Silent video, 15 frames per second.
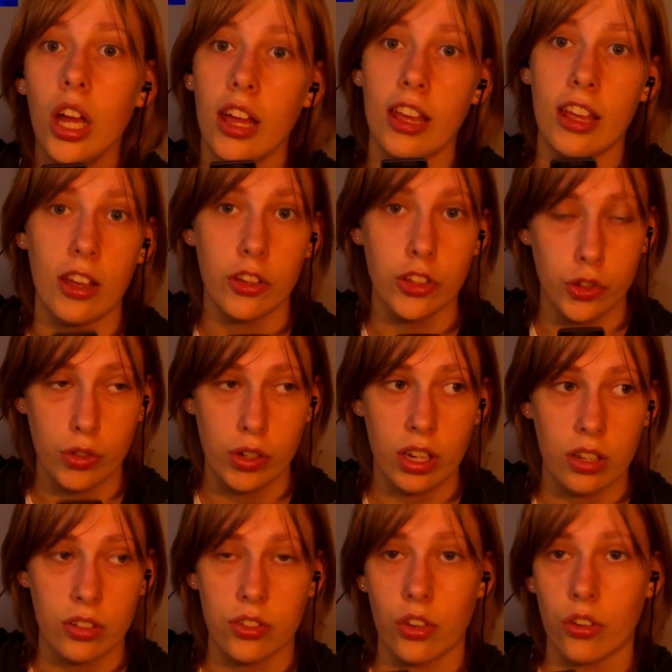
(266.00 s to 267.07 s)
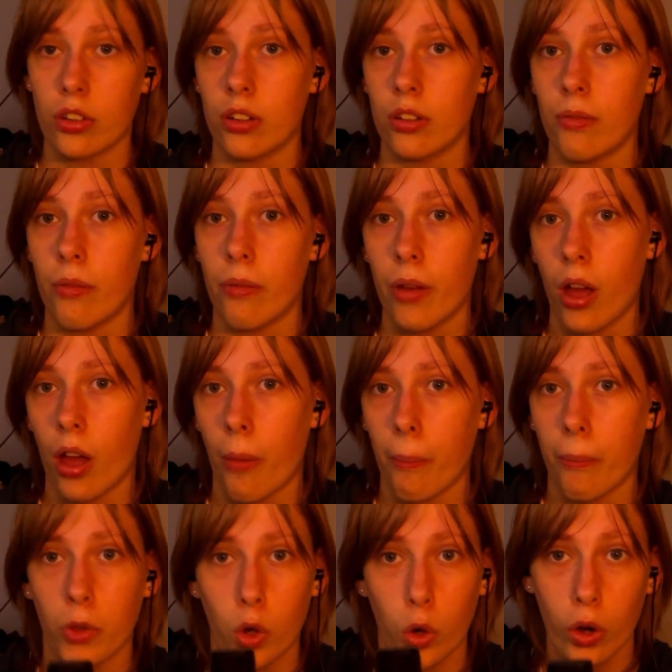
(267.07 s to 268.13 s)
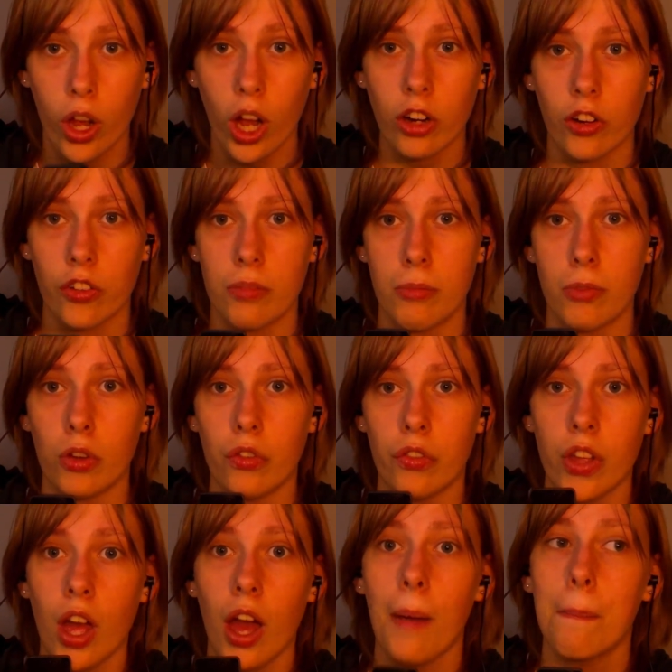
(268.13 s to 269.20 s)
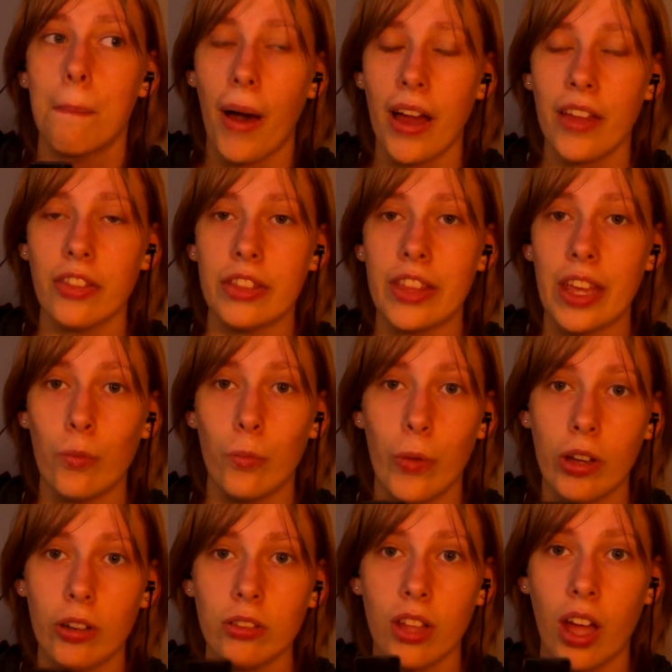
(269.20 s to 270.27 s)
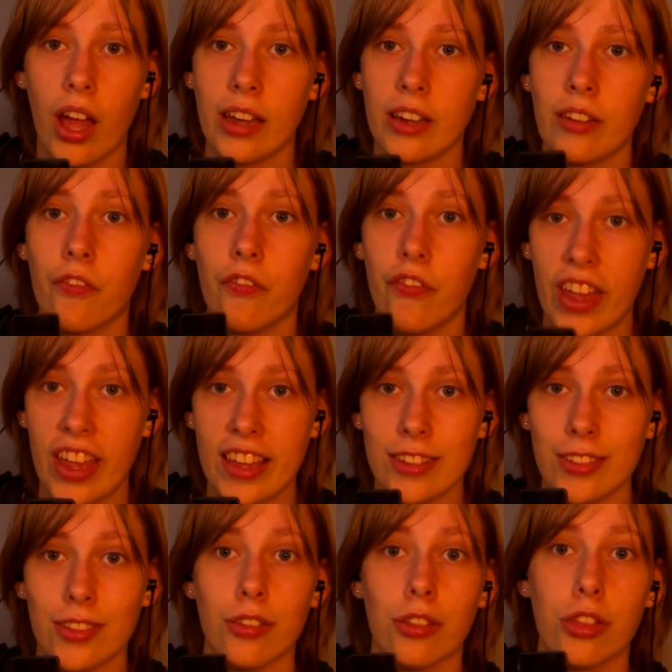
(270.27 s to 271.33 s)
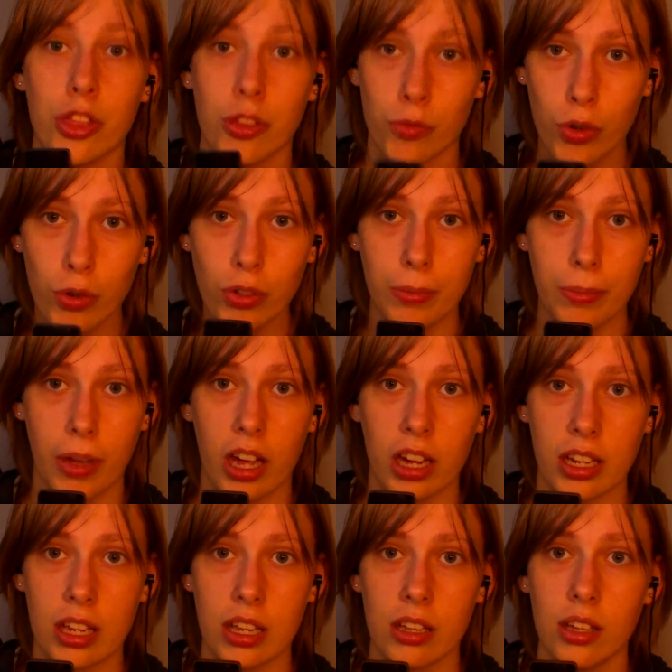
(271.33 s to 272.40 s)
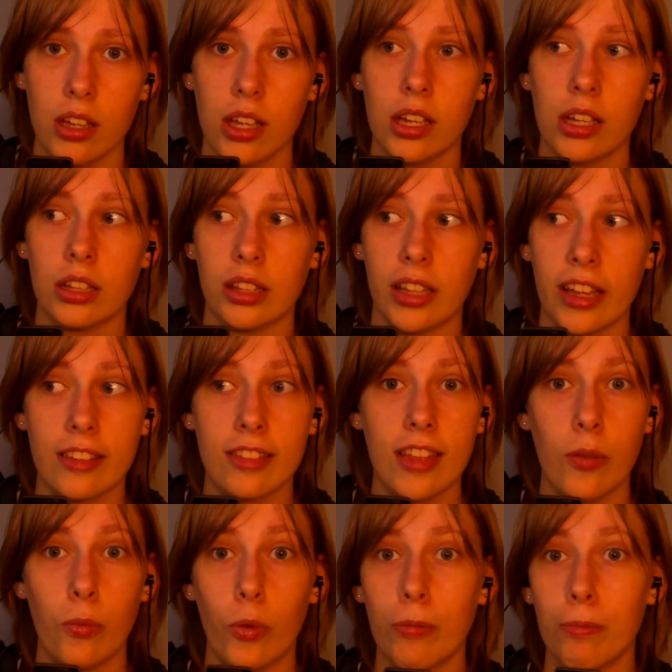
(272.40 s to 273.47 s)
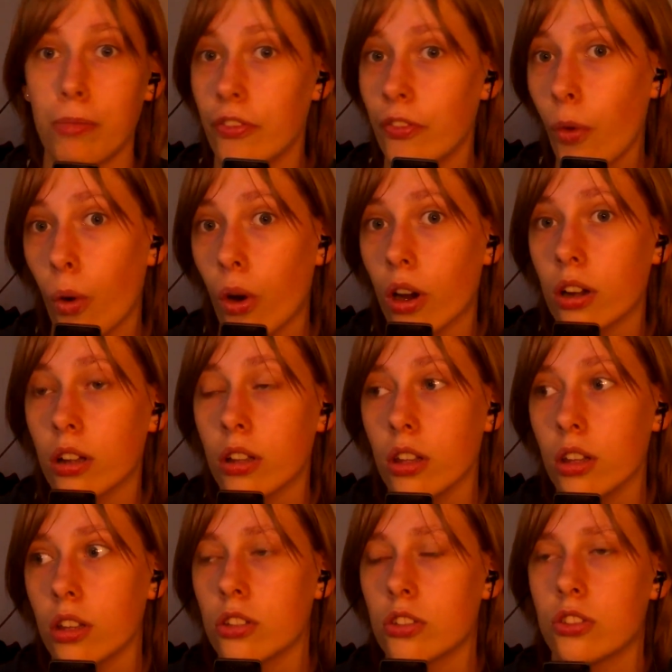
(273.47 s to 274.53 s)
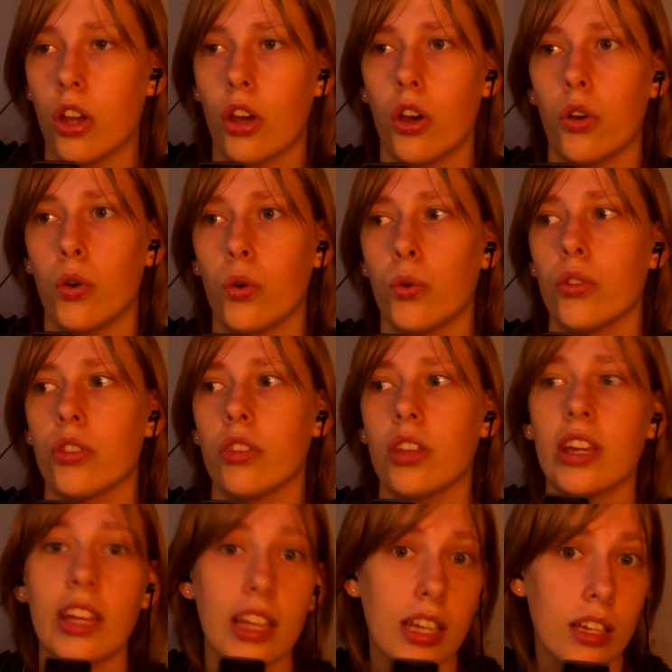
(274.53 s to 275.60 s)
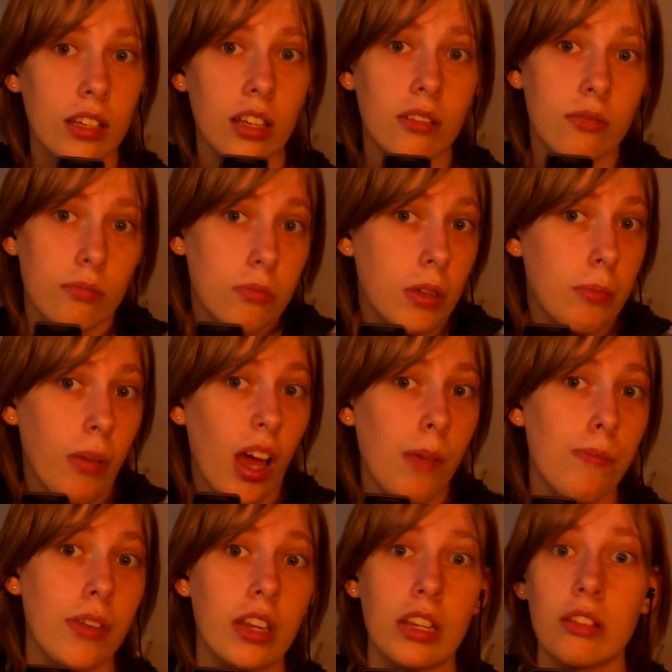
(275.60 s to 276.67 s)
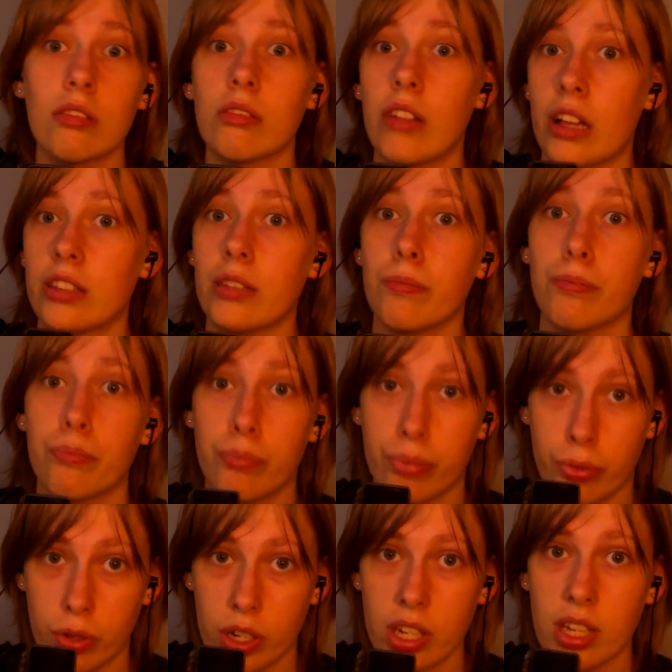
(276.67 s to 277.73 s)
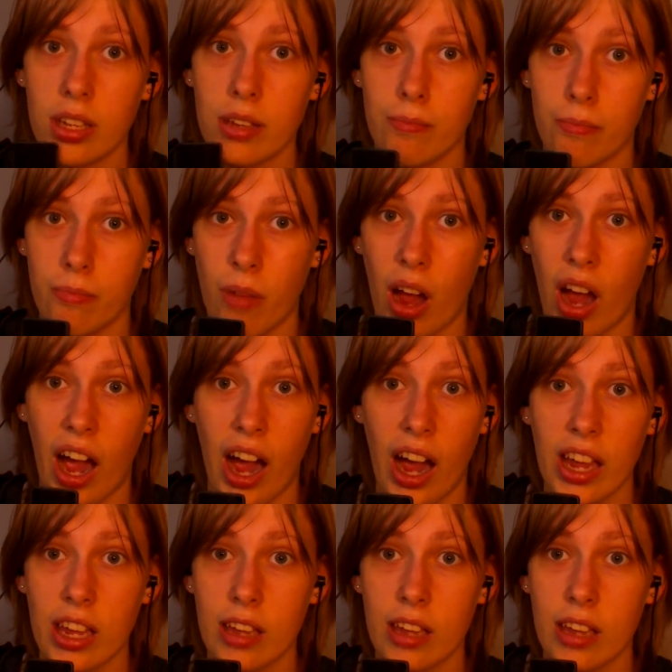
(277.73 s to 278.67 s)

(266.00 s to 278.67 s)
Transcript: during a certain choreography move, but they will not phase through the body like they would before. So, in my opinion, that's a pretty high